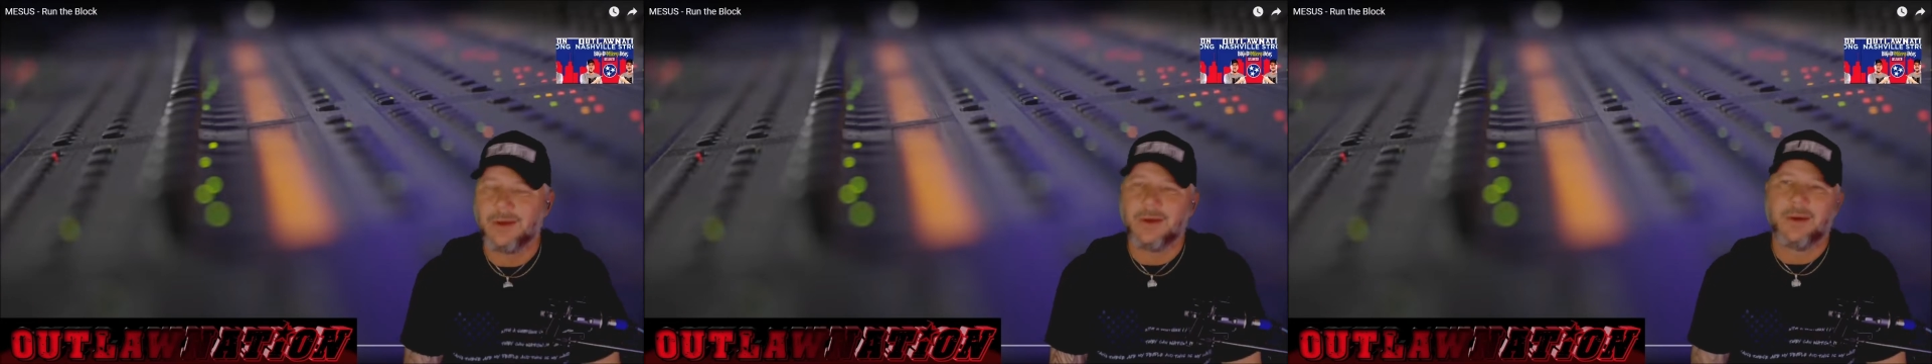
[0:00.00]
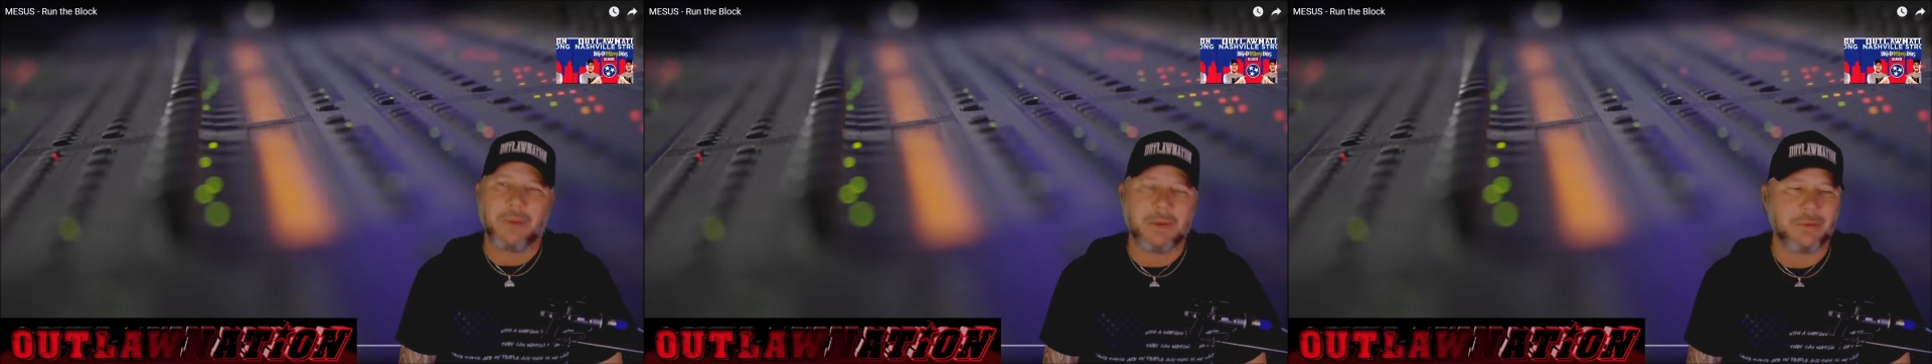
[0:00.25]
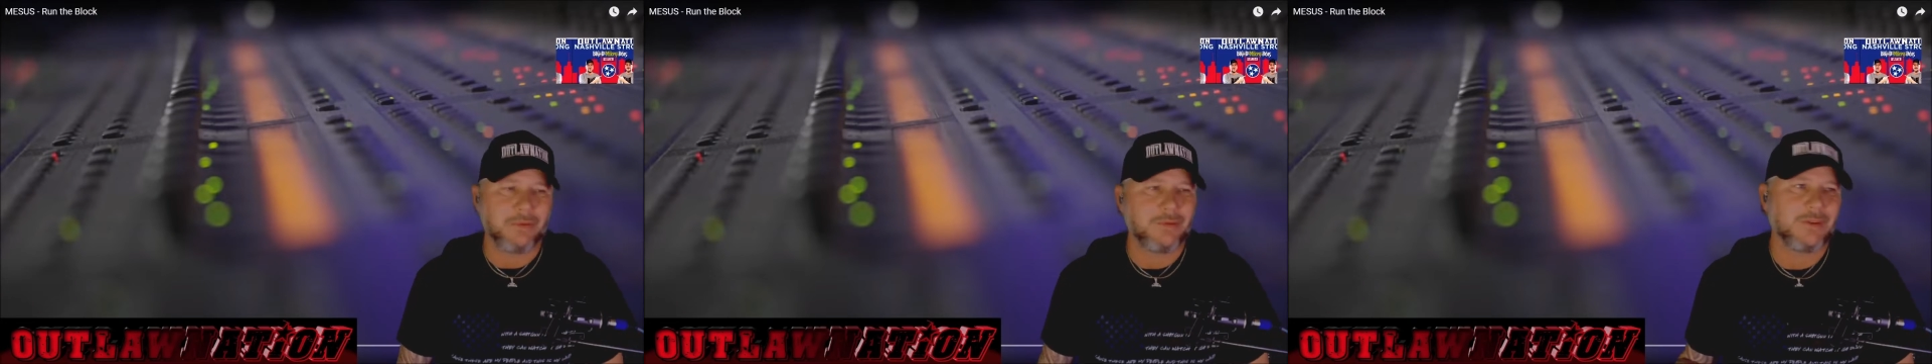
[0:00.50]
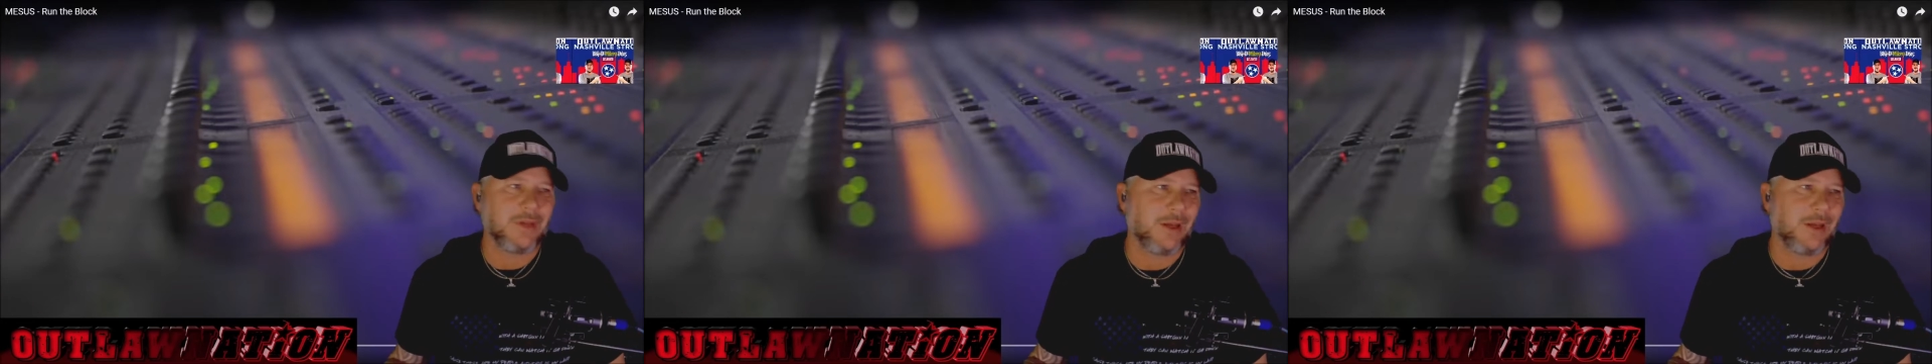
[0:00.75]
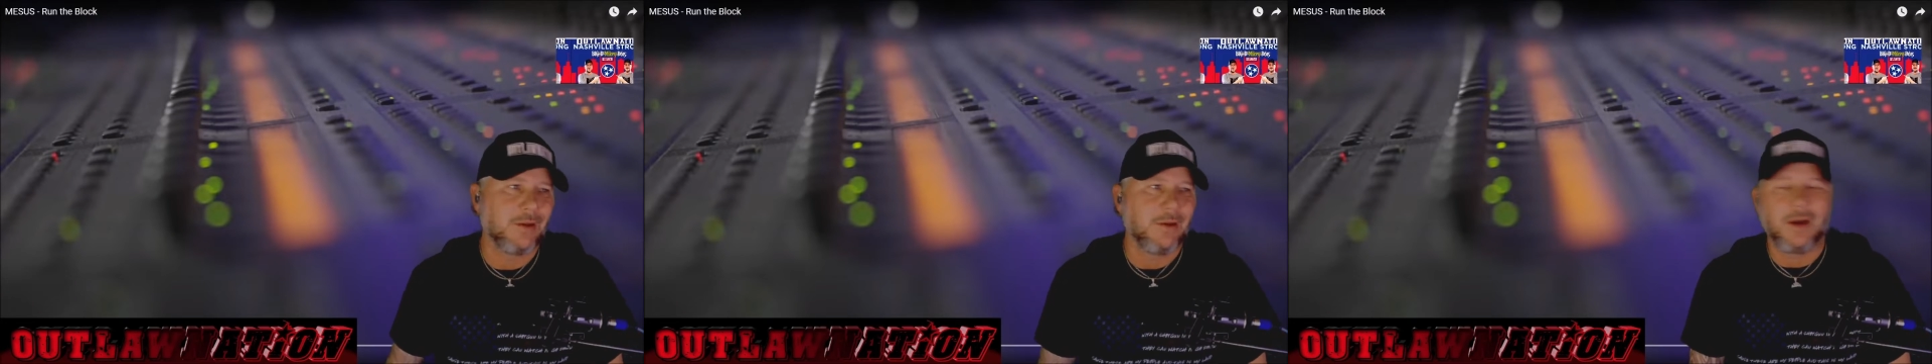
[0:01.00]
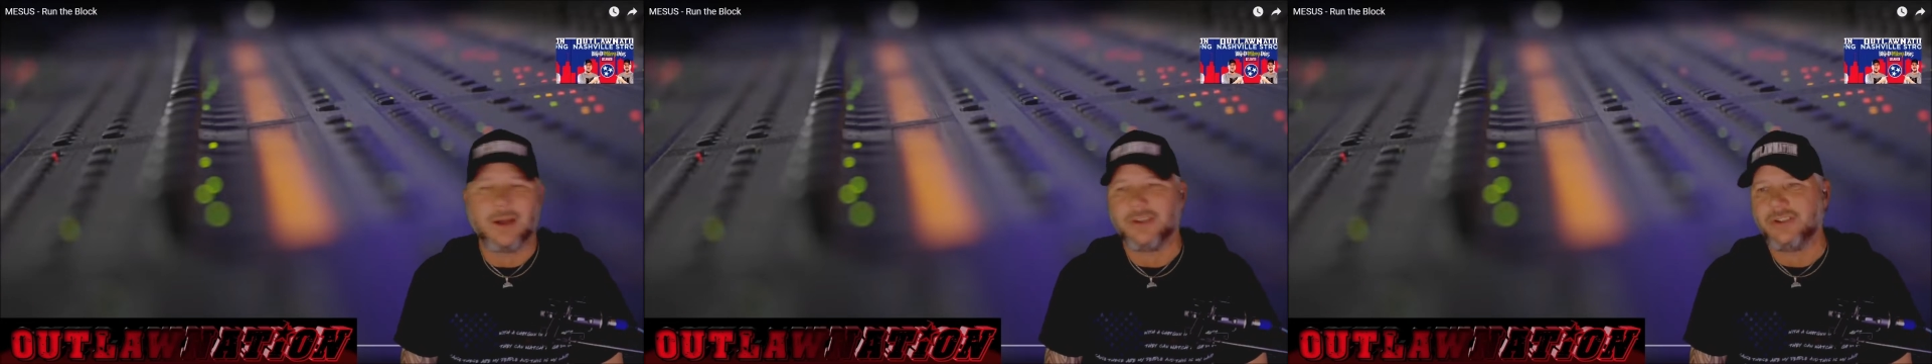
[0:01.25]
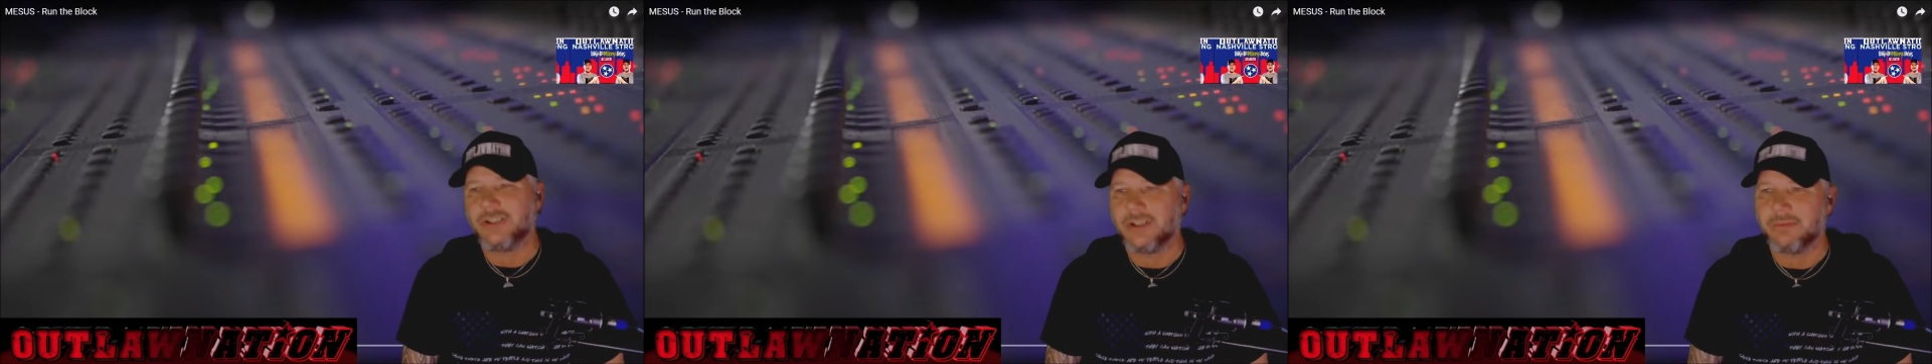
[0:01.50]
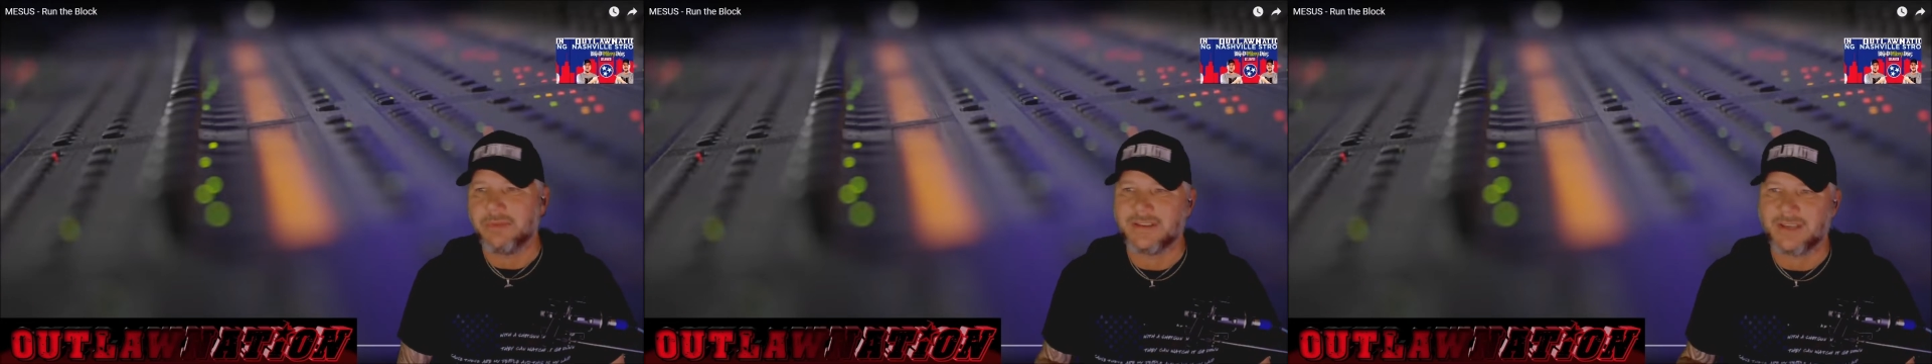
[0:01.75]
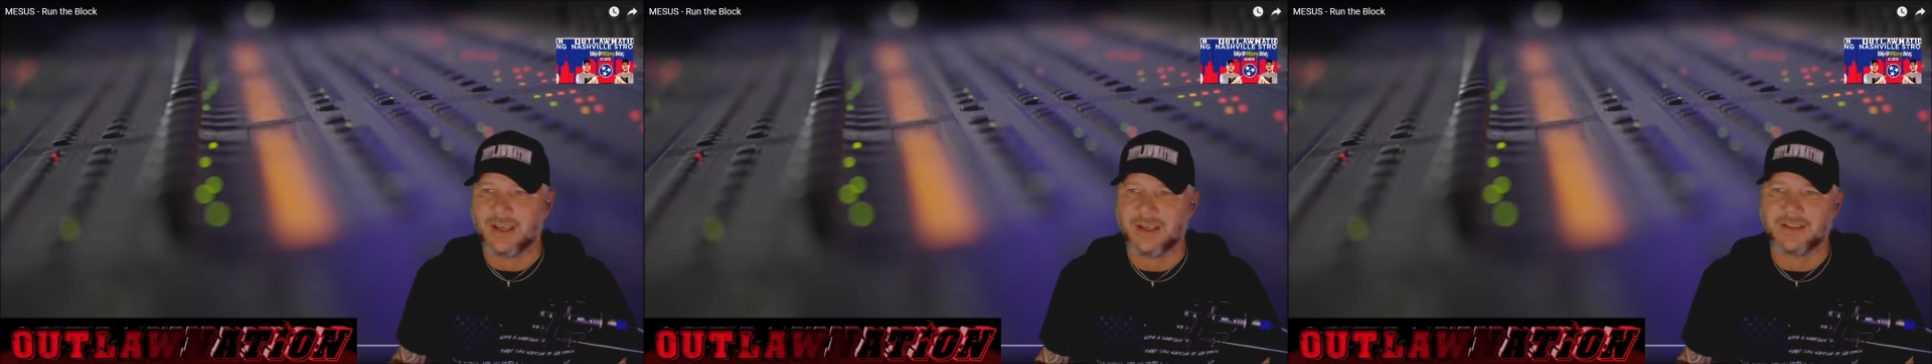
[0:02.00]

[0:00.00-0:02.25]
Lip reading: People just think you shouldn't be saying